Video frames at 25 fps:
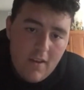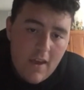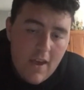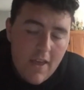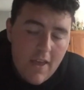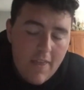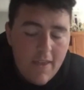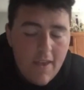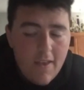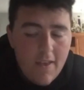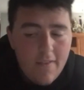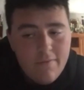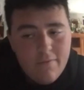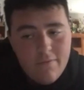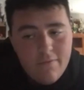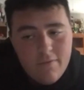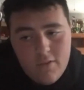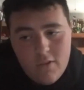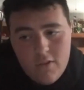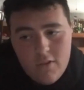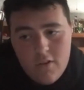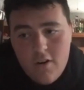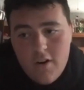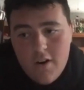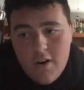And then
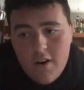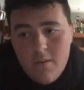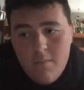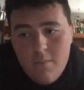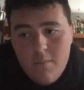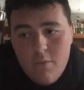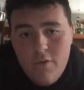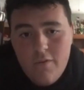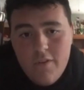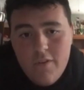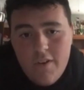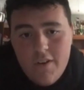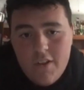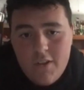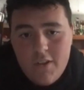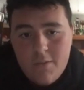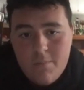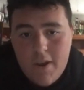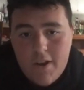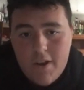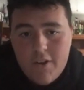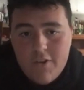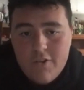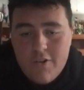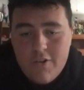starting to move into
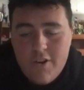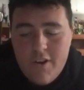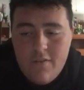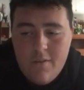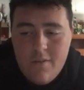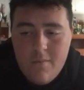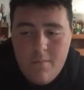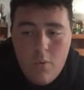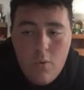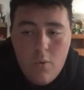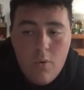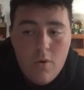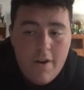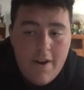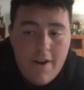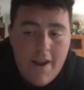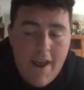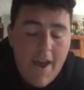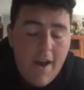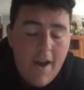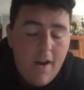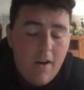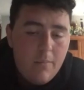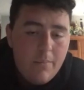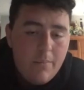Spectra even more
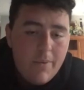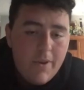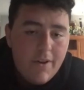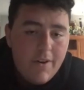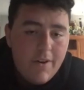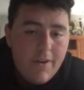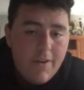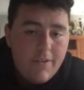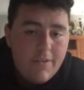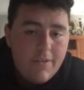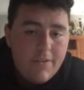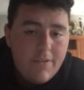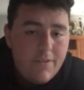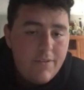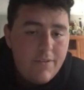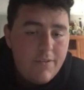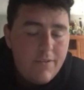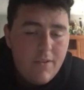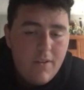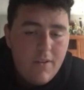now because